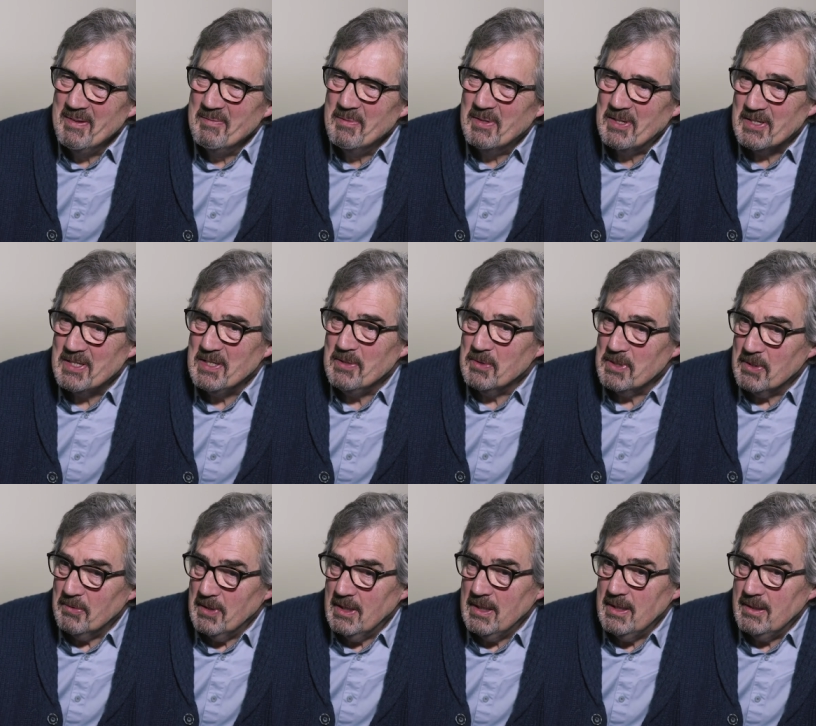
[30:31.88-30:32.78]
because he was
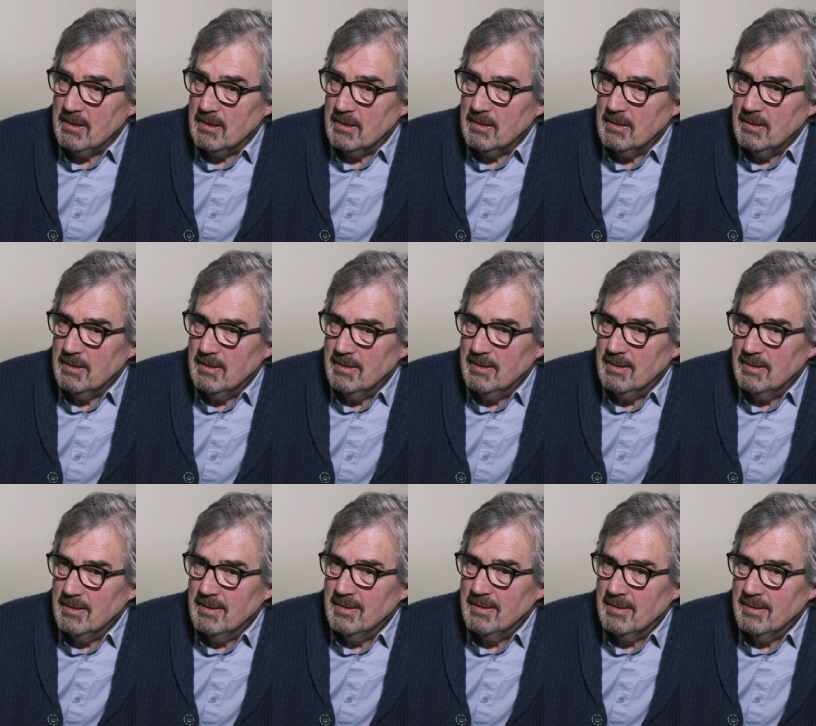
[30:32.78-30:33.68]
a writer.
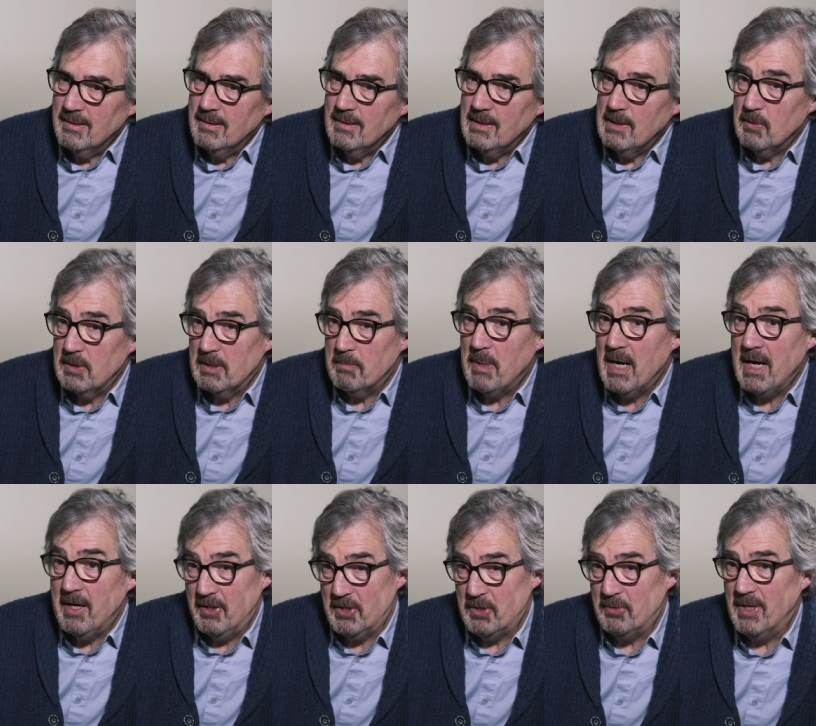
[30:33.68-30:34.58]
Because he was a writer. He was a
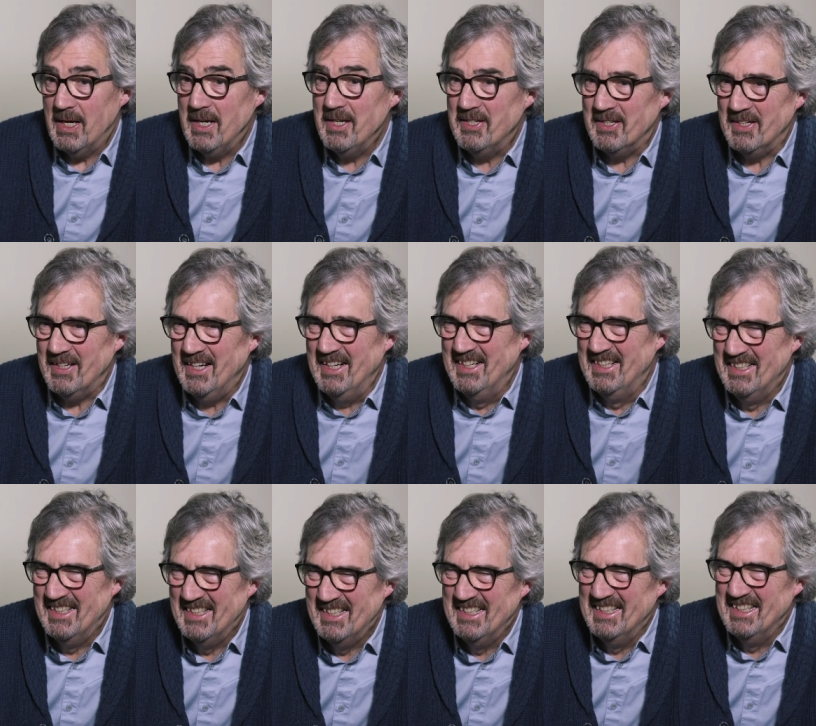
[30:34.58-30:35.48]
parish a writer. And
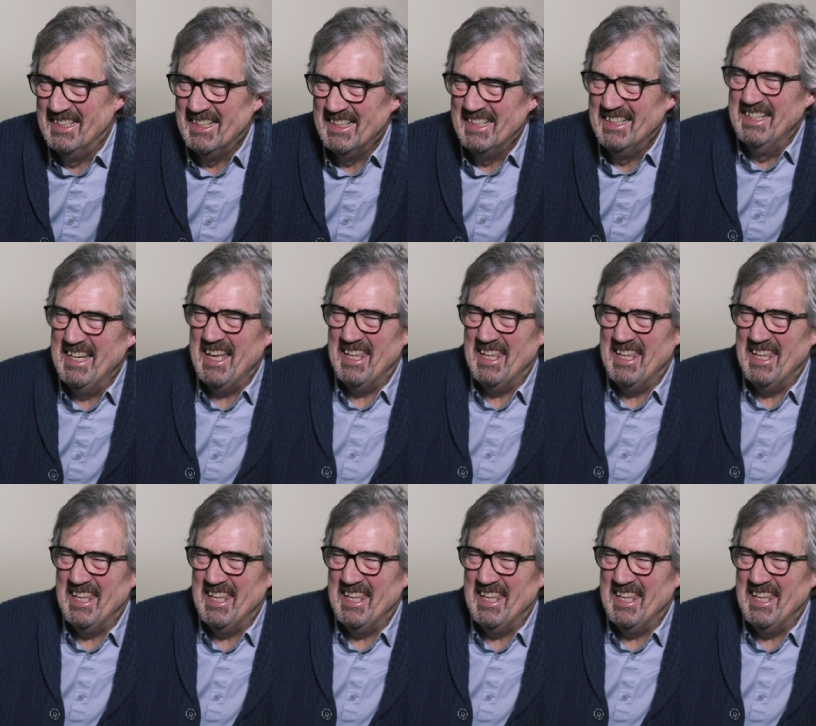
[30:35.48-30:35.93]
a drinker.